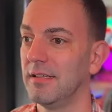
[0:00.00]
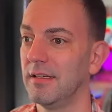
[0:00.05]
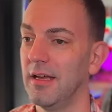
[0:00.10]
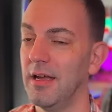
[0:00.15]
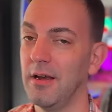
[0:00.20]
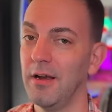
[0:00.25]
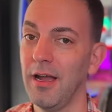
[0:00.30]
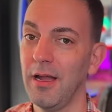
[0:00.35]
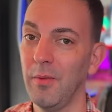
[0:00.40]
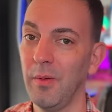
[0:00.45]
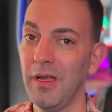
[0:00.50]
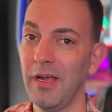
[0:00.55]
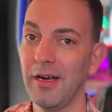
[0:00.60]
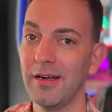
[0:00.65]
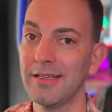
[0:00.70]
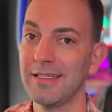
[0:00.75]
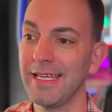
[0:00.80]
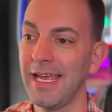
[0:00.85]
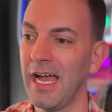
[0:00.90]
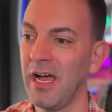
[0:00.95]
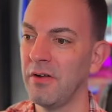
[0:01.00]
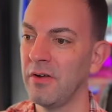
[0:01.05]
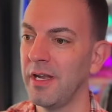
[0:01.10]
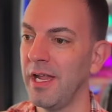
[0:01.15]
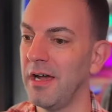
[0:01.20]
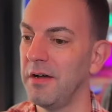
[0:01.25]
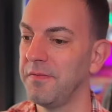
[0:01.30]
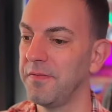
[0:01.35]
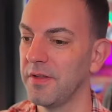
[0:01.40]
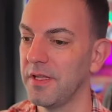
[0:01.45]
All right, we are down
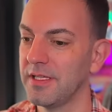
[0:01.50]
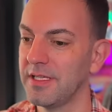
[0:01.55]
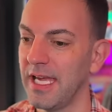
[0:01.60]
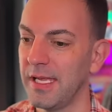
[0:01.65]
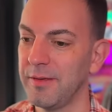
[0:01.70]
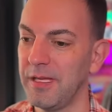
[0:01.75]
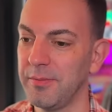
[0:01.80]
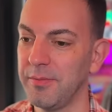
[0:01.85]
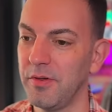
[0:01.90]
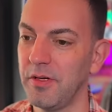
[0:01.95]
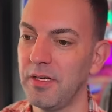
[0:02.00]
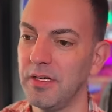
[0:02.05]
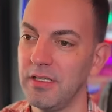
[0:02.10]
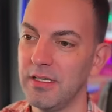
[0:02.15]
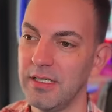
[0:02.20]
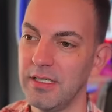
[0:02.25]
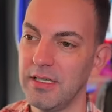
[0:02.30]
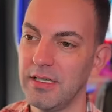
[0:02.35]
now for the day, people.